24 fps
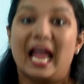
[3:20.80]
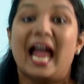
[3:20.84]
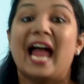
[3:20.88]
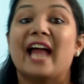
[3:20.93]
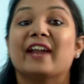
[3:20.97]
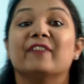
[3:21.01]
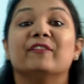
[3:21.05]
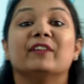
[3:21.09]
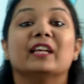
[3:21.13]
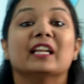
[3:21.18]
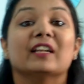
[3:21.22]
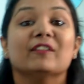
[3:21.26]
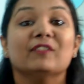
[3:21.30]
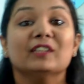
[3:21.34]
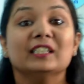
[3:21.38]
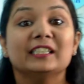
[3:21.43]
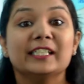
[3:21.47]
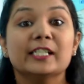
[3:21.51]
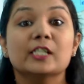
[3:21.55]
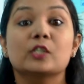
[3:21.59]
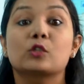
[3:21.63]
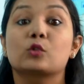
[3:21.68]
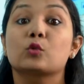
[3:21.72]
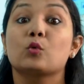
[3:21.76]
And wherever
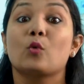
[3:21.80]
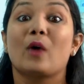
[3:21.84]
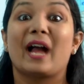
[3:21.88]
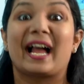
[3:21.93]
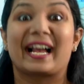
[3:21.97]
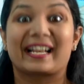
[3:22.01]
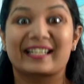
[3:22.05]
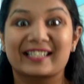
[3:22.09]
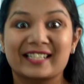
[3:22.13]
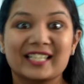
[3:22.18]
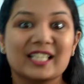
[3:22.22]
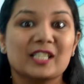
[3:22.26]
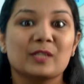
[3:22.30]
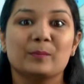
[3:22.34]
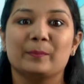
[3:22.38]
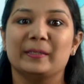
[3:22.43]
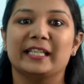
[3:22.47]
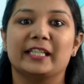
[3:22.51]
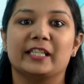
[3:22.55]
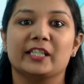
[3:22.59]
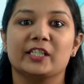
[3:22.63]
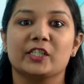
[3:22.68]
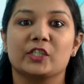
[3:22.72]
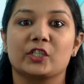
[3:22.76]
these two axes
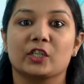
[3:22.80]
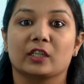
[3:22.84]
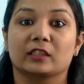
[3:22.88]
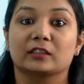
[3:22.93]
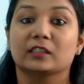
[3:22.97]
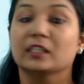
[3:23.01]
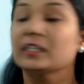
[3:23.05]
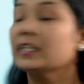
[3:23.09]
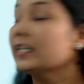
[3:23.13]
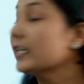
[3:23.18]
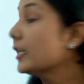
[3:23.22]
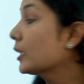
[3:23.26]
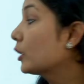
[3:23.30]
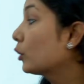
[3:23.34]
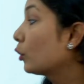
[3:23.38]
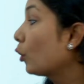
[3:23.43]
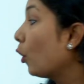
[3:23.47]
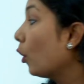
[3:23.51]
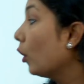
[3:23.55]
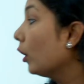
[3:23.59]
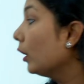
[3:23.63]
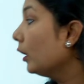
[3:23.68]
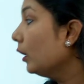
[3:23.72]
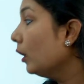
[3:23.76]
meet each other is
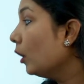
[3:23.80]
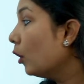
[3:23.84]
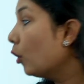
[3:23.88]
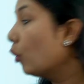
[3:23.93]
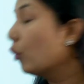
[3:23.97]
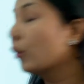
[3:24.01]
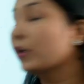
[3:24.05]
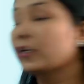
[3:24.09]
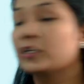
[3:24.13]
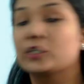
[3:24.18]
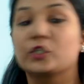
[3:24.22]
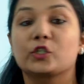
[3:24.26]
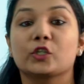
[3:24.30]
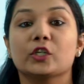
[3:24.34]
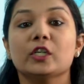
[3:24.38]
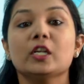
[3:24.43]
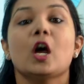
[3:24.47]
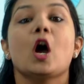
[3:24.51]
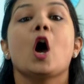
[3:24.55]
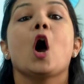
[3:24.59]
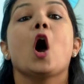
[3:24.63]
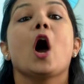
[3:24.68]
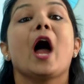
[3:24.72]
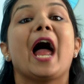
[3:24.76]
called origin,
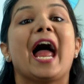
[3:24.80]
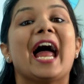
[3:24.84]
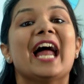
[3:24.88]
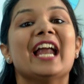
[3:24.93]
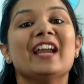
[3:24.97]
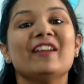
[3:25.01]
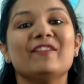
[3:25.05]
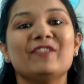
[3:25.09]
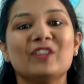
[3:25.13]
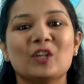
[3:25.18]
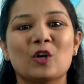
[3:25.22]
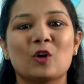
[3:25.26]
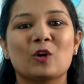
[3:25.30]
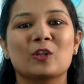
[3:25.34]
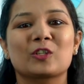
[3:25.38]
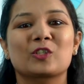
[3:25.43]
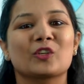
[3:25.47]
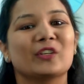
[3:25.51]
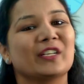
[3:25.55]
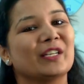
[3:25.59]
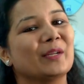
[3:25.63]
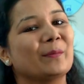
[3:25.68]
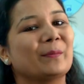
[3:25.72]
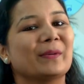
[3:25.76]
and we
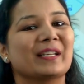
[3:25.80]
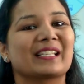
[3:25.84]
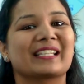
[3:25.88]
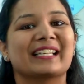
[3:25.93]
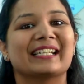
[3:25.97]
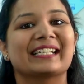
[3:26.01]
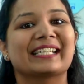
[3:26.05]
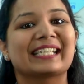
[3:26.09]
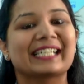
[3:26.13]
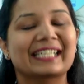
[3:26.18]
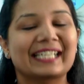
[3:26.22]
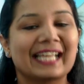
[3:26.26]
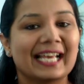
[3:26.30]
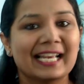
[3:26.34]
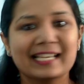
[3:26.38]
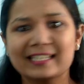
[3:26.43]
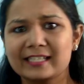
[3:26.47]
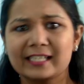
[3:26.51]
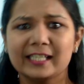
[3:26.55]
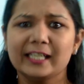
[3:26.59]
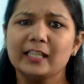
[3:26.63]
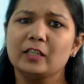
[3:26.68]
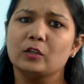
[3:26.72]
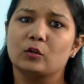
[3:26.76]
also represent it
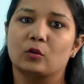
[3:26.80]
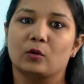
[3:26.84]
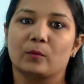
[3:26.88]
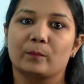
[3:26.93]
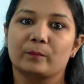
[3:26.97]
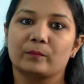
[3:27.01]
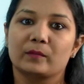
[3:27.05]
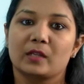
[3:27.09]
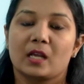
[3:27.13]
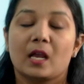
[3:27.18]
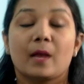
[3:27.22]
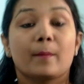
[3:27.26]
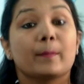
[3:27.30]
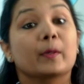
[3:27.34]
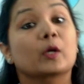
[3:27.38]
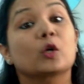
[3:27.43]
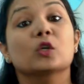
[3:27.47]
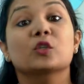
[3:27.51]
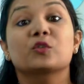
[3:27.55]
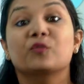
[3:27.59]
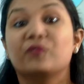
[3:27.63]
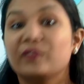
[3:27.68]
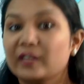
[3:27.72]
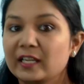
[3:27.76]
as 0
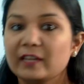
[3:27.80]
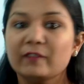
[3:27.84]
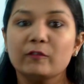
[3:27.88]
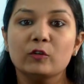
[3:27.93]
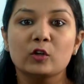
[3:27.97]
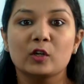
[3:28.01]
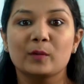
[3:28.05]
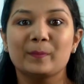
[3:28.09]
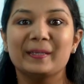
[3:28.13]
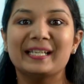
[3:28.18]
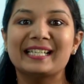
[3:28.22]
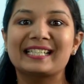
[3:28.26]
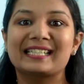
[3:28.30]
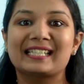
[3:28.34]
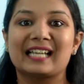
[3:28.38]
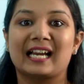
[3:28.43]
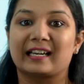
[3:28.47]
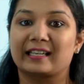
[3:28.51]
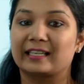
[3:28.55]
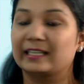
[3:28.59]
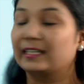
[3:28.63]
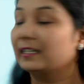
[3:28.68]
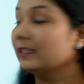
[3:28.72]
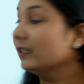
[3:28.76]
because we would be
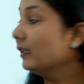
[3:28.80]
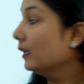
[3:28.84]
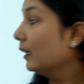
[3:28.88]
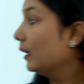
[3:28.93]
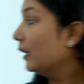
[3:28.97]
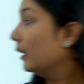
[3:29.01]
starting